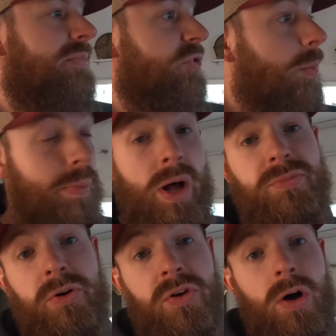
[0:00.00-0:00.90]
Super pumped,
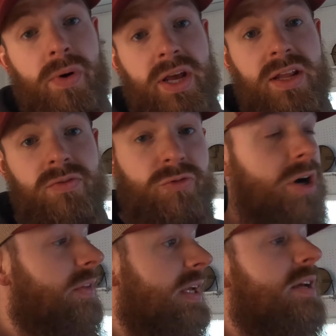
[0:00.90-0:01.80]
those all went in
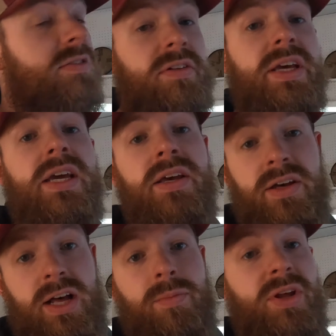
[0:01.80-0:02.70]
fairly easily.
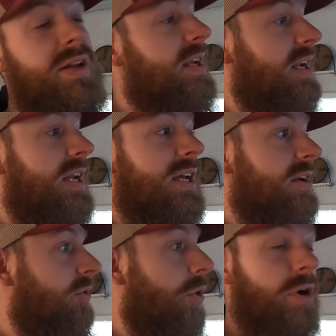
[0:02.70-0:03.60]
Didn't need any
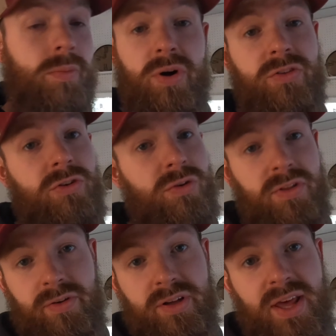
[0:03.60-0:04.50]
coil compressors or
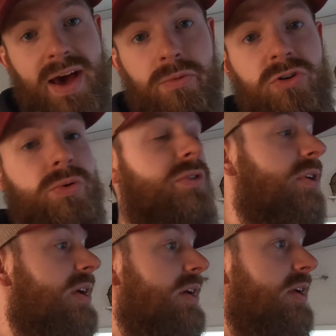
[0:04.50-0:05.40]
anything like that, which was
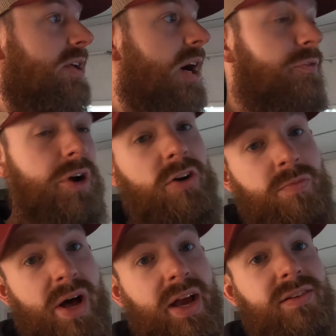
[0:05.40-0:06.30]
a fear of
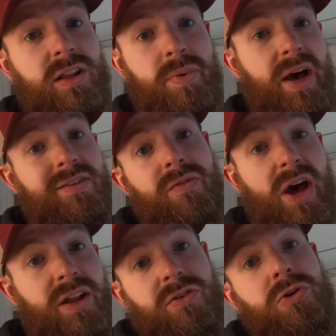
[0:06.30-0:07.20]
mine, because in the past I've
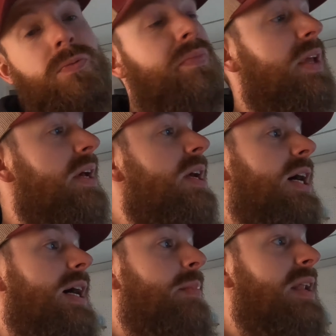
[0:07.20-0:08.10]
had to.
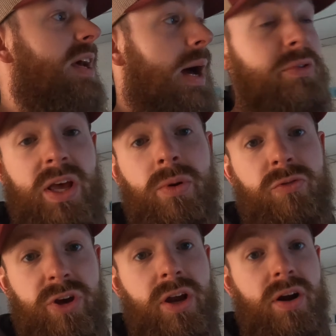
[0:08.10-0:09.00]
I was able
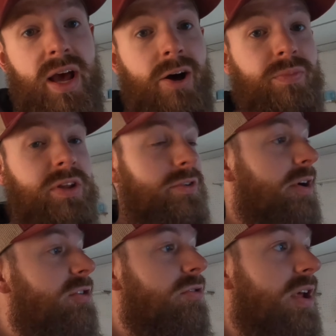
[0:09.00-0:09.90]
to figure it out. As
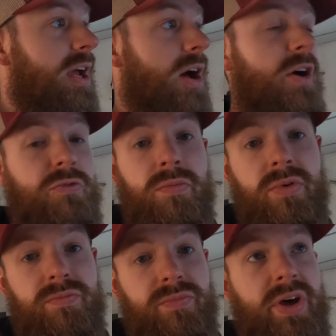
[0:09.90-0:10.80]
long as you take off
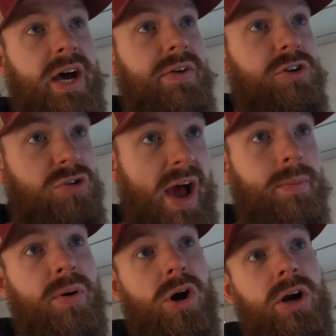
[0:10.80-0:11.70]
the
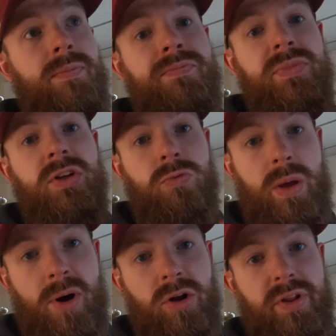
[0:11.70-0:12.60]
track bar, sway
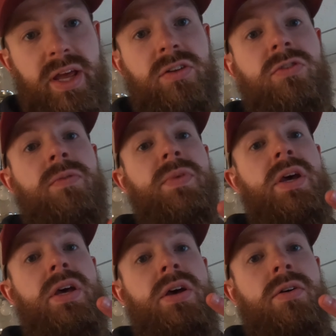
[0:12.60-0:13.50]
bar links,
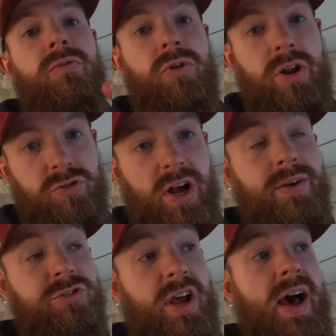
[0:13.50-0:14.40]
front
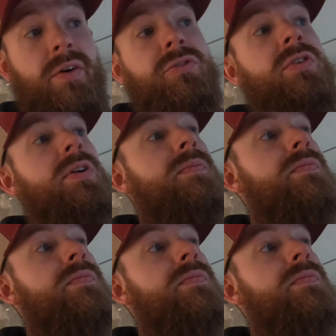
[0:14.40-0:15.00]
drive shaft,